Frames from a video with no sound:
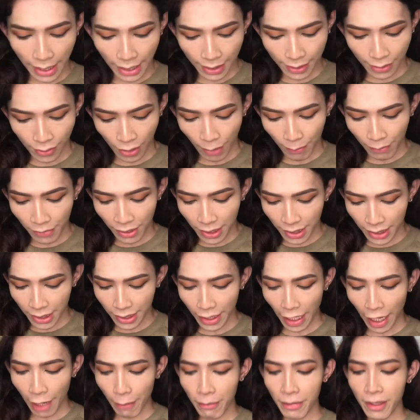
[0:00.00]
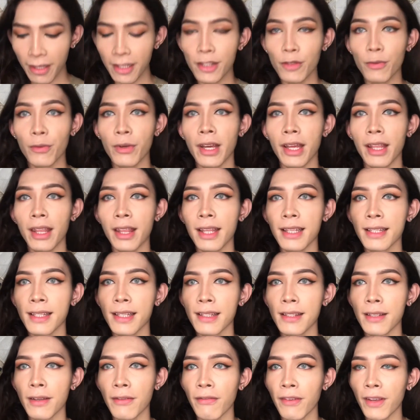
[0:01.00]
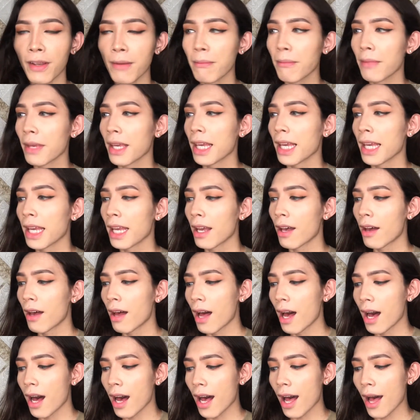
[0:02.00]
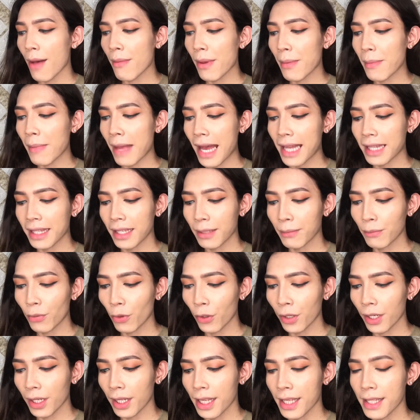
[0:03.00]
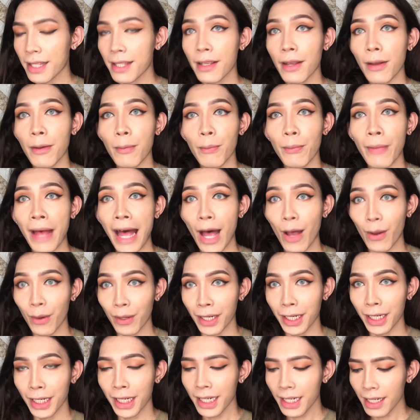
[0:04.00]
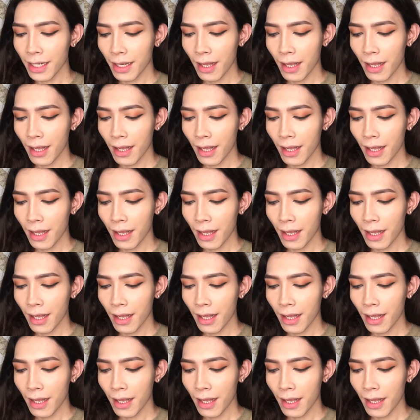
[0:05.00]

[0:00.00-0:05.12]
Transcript: so I'm gonna grab this one. This is the Fit Me Matte and Poreless powder